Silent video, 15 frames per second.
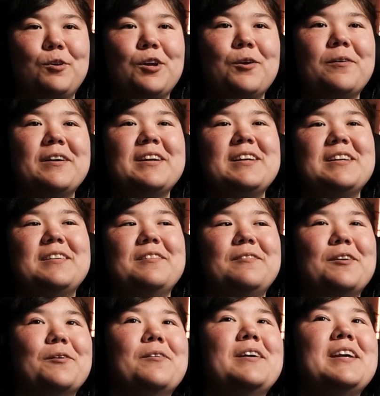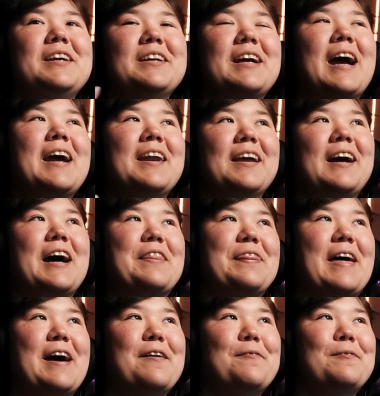We already kind of got
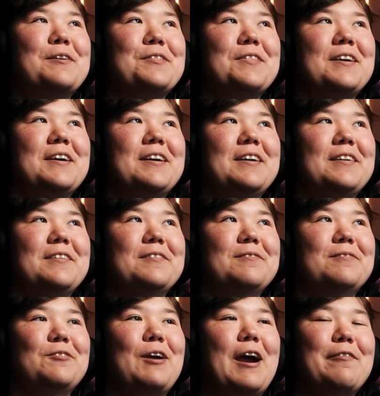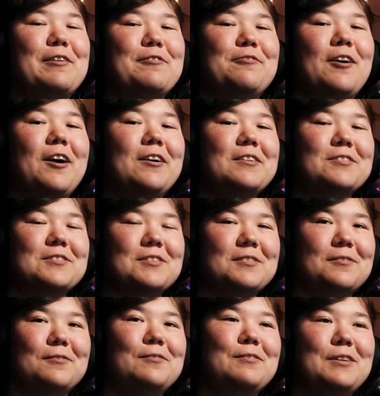that with Gravity Falls
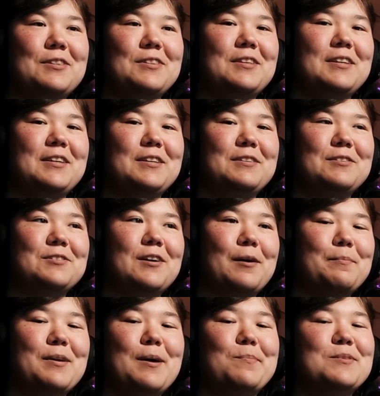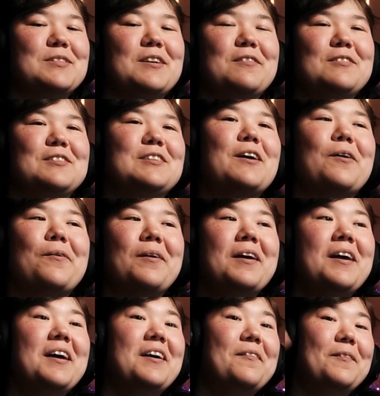with the zombie episode, so
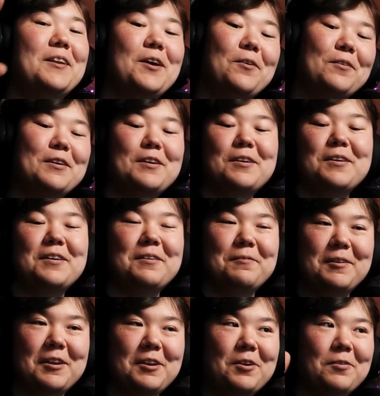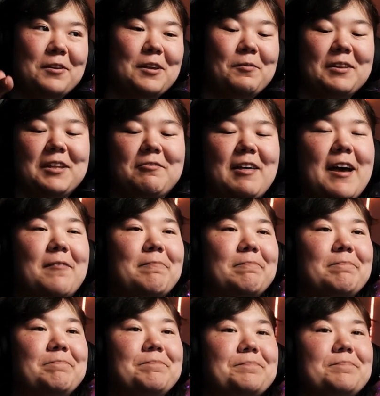we don't need to relive that.
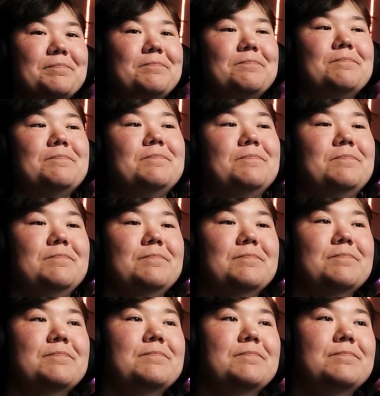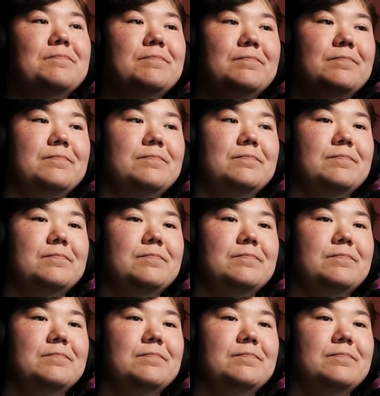Amity, you have to go with me.